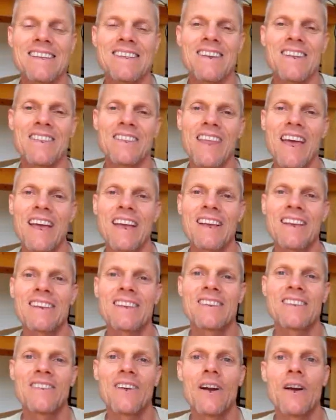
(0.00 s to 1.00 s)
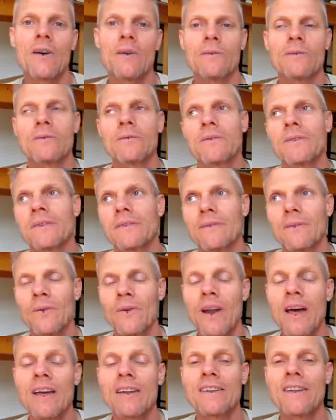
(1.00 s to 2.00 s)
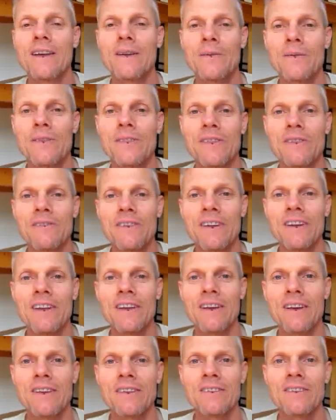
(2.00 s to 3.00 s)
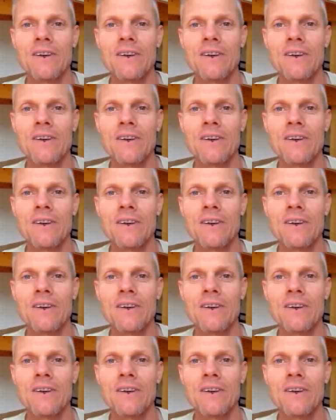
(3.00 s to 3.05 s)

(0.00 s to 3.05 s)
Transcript: So thanks for... We're not done with the video,